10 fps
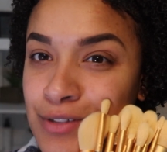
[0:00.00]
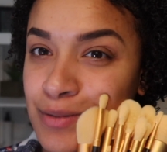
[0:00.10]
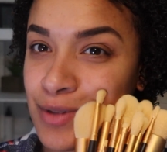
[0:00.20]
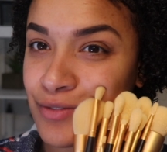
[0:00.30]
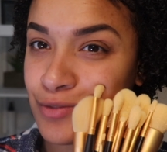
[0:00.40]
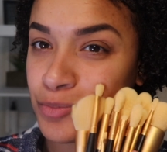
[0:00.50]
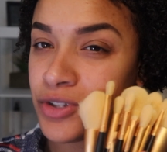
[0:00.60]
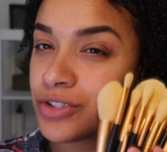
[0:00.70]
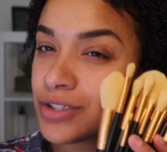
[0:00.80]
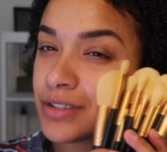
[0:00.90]
the smell of new
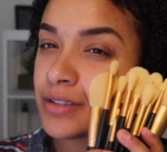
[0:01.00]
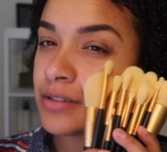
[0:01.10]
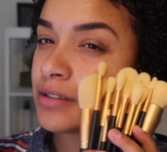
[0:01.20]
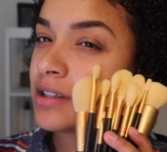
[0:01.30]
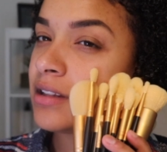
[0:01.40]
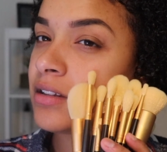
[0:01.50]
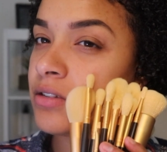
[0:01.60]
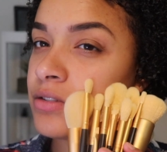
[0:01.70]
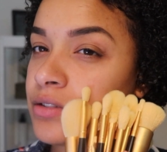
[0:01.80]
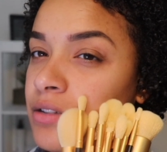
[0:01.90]
brushes, and
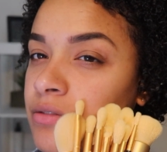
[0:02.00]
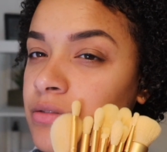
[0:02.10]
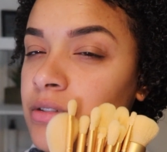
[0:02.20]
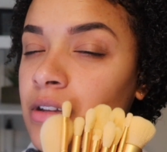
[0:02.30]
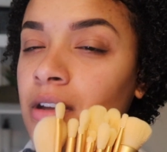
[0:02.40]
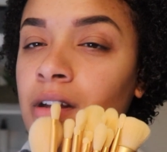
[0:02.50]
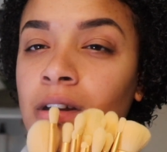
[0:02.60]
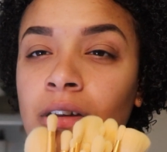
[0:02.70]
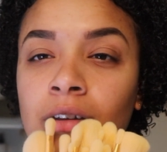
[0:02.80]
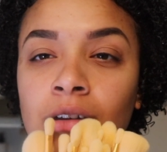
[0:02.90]
they're so
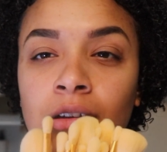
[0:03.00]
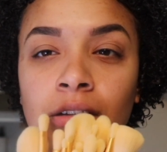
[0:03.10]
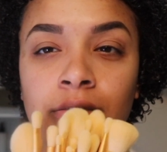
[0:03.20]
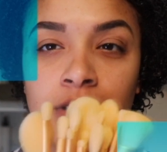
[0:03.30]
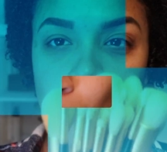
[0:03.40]
soft.